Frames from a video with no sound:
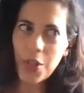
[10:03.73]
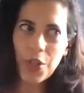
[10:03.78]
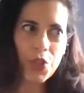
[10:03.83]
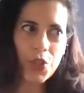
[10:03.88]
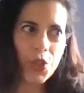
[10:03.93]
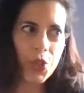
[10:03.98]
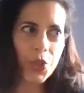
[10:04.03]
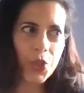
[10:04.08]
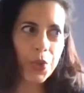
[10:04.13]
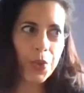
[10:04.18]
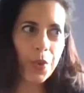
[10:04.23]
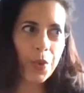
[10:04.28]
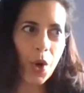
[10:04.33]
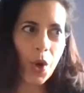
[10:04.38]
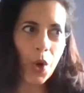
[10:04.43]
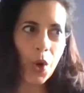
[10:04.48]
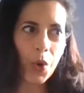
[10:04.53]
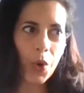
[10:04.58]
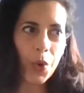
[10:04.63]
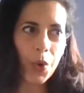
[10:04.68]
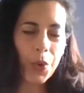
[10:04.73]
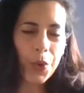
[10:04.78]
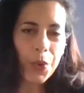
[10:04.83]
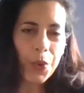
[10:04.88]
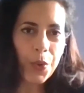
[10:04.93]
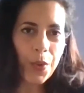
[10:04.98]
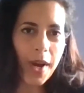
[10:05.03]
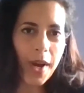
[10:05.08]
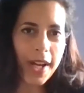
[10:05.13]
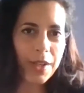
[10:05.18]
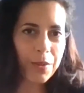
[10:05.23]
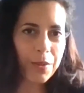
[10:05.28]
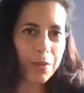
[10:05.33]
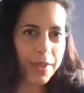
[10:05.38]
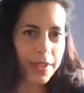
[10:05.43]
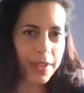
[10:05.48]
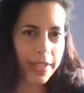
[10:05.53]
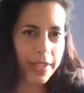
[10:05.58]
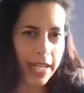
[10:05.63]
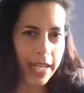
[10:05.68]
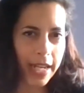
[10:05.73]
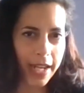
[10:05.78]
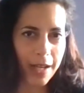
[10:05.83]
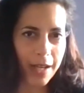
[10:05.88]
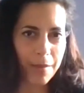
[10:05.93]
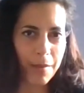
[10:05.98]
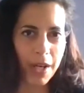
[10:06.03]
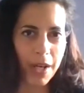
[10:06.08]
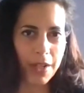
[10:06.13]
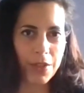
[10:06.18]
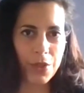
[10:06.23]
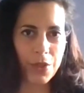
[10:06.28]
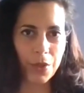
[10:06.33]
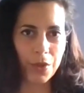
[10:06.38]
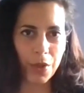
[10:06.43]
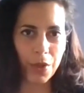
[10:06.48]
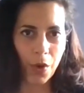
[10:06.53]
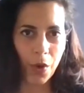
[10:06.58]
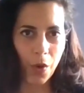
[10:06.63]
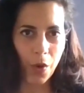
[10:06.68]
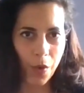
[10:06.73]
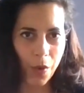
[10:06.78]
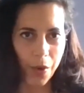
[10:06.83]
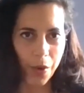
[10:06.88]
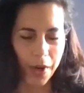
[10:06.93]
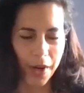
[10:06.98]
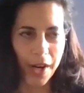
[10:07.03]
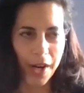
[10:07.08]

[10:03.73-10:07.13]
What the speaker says: to who I really am under the core.